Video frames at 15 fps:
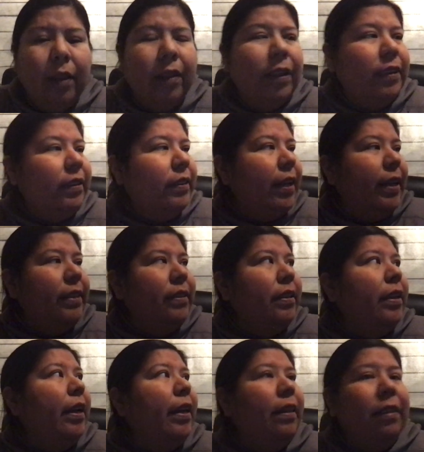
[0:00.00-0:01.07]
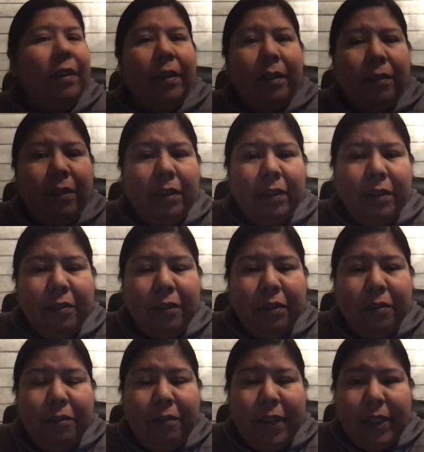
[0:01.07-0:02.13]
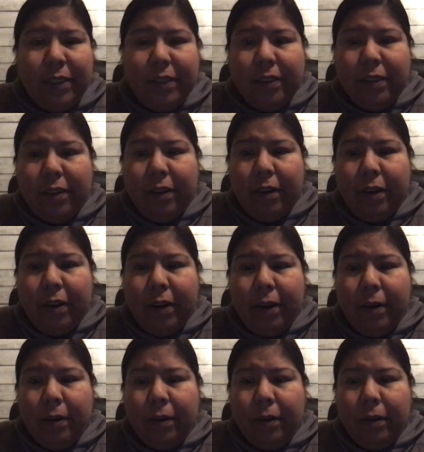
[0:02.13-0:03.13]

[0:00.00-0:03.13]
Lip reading: sizing and the different fits there are here.